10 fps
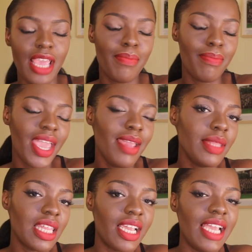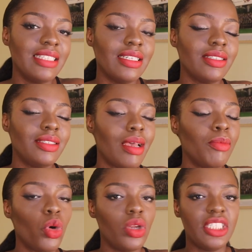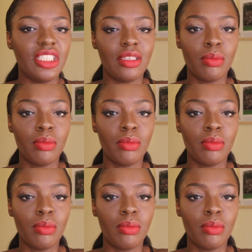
it may be the case that some colleges